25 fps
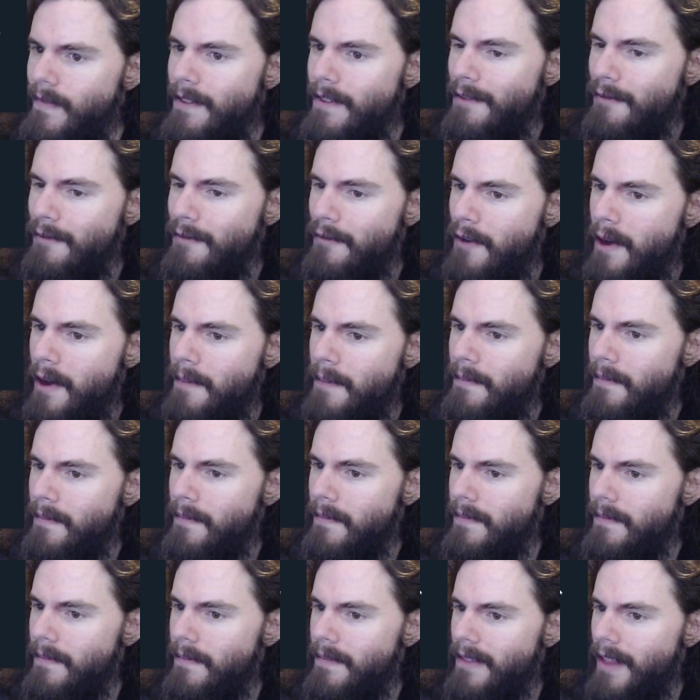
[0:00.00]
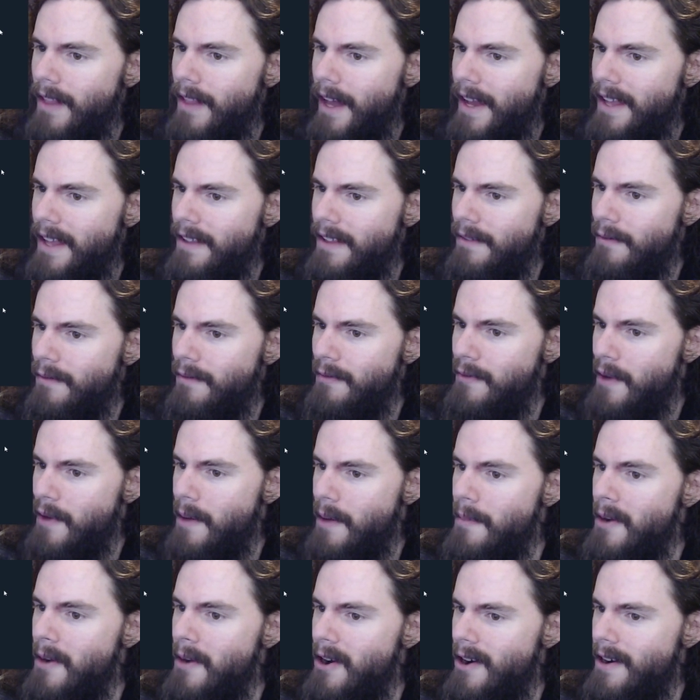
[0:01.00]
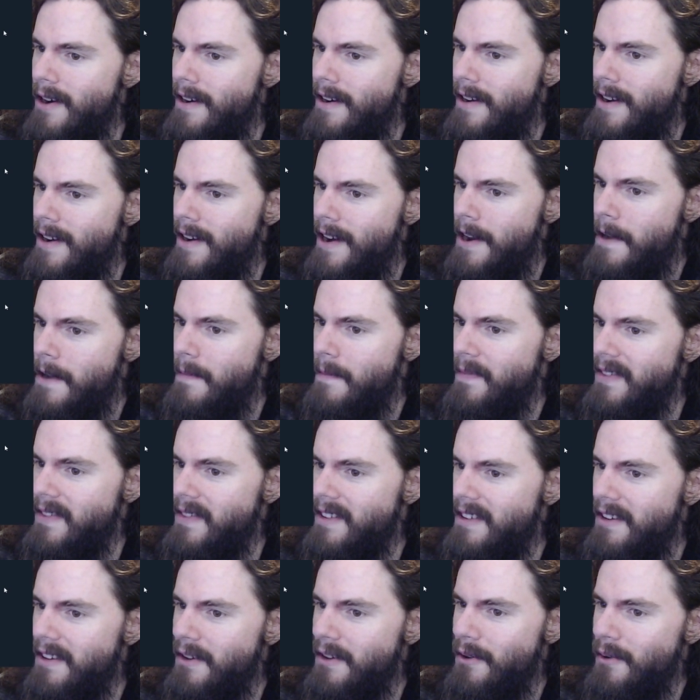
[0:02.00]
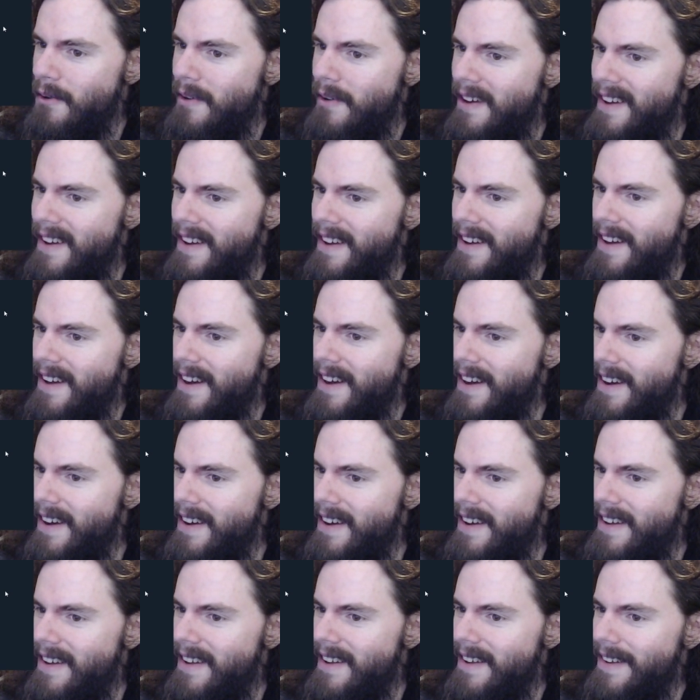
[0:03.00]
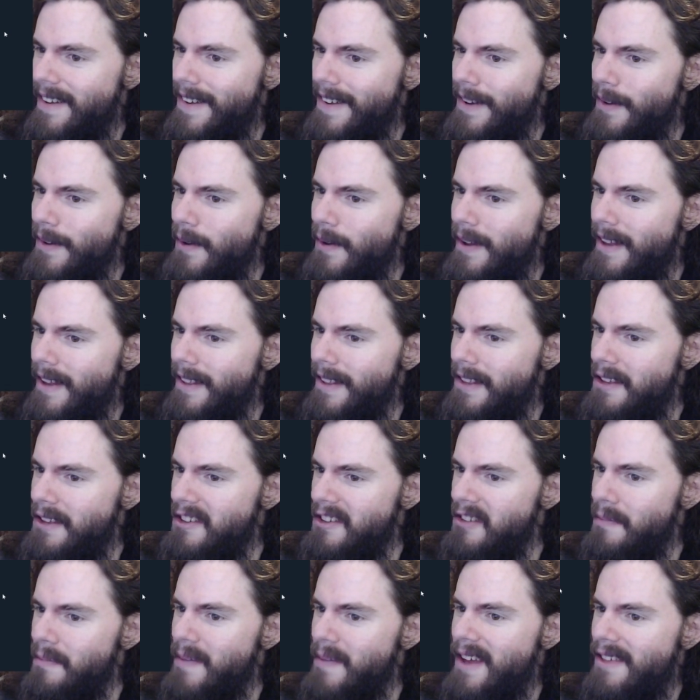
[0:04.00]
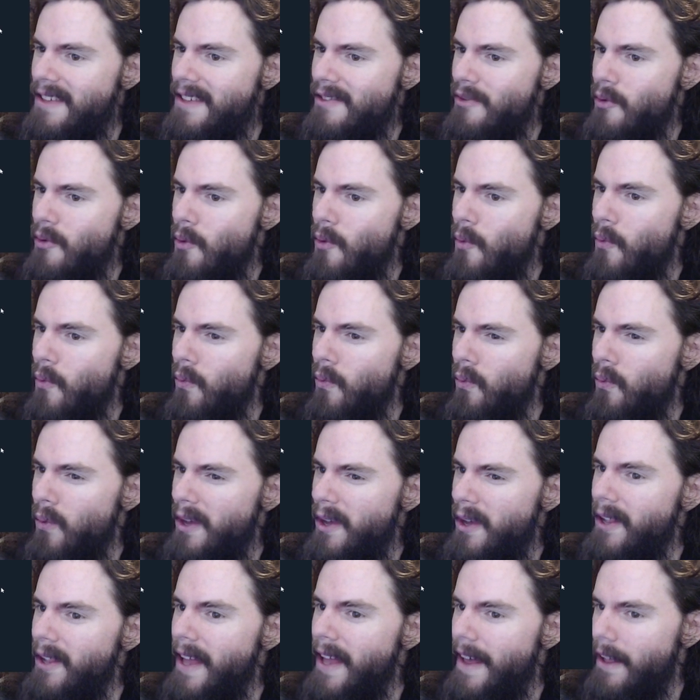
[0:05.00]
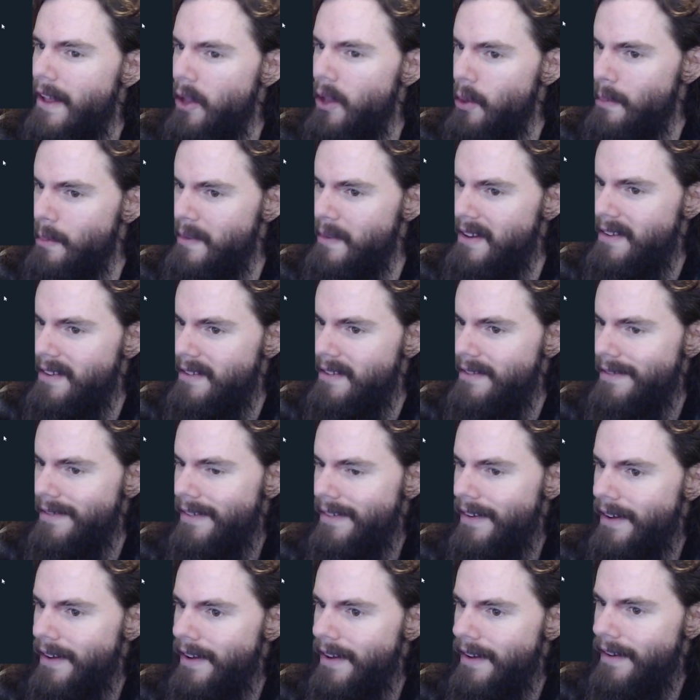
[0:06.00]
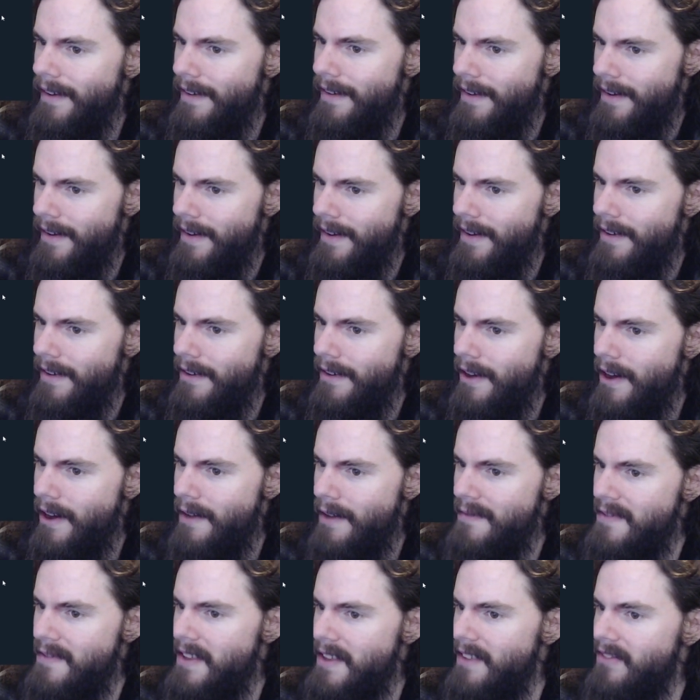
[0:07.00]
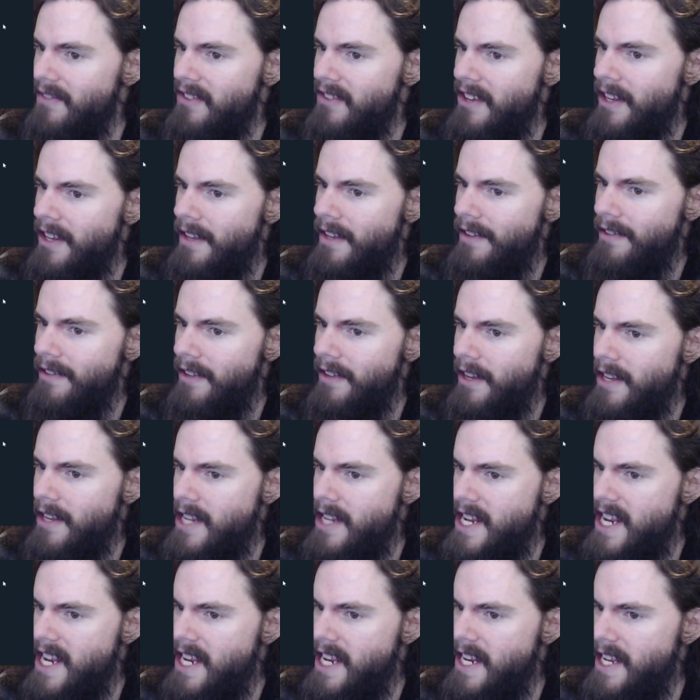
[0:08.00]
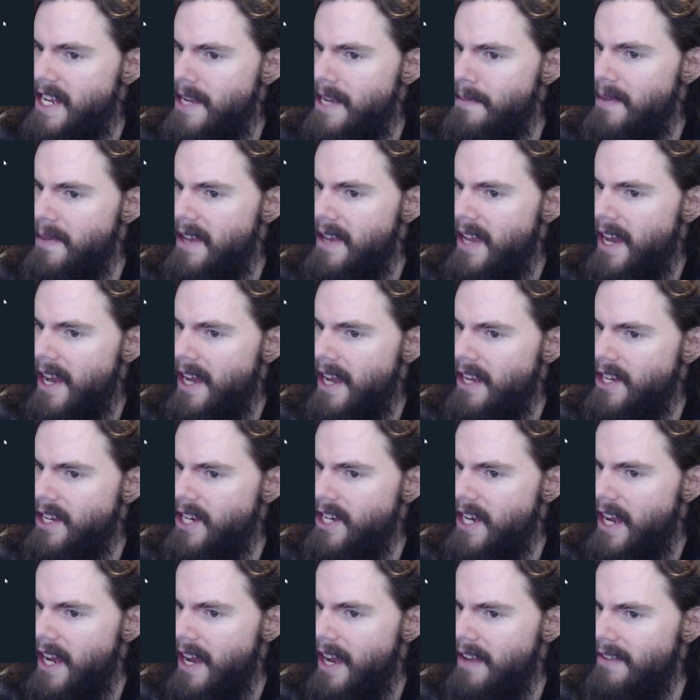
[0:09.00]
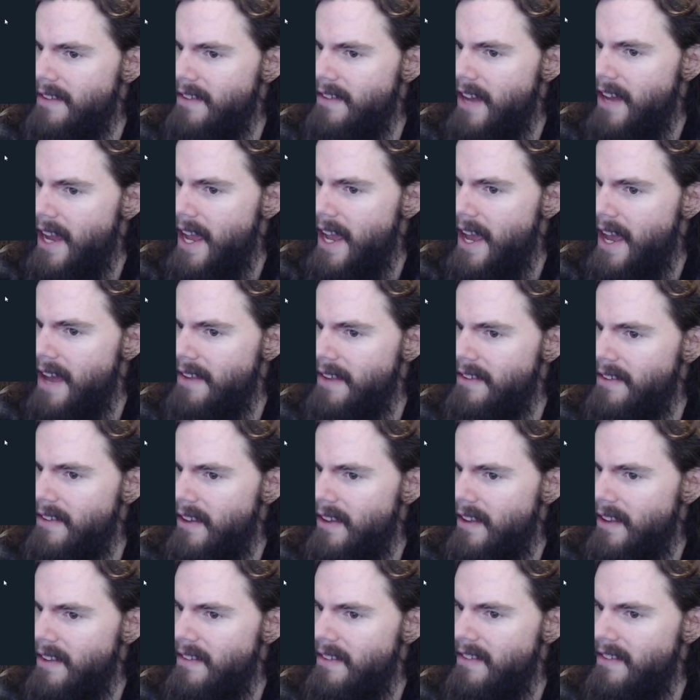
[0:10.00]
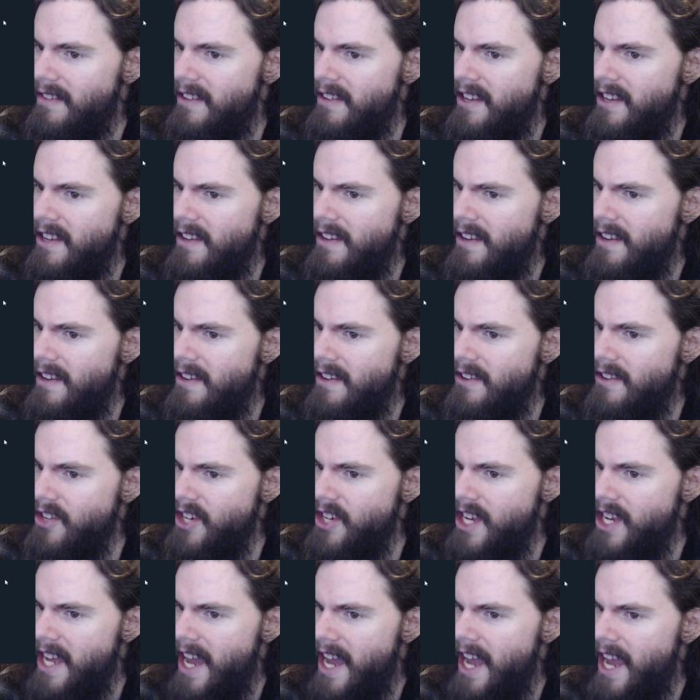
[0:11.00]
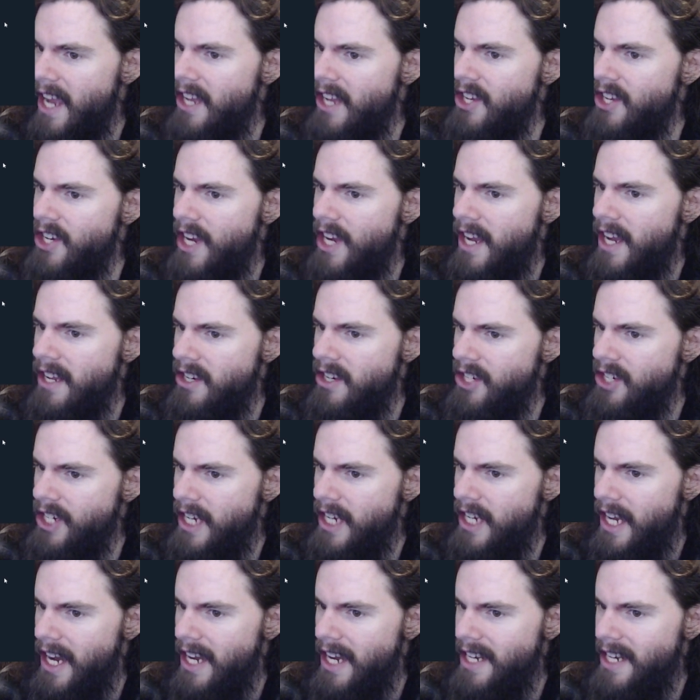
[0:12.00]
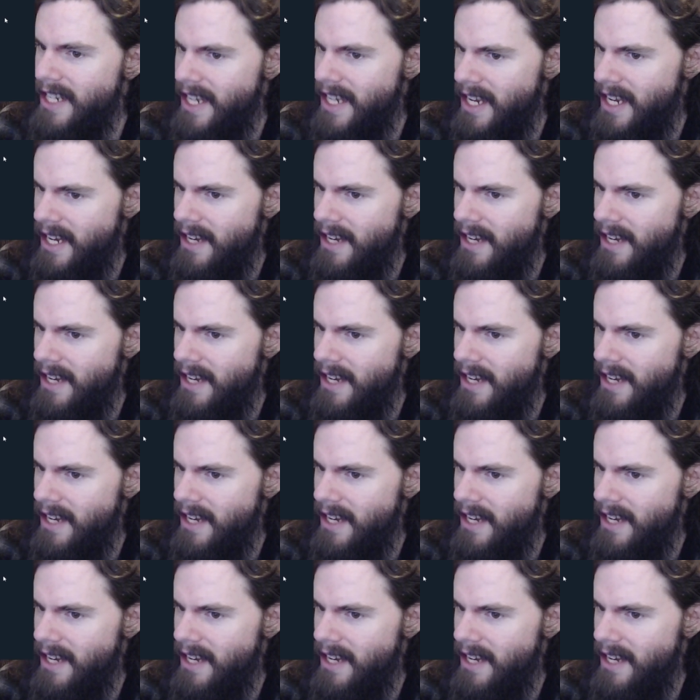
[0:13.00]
from like from her to uh Elizabeth Wilhelm of the CDC, DDPH, SIS, CGH, and GID.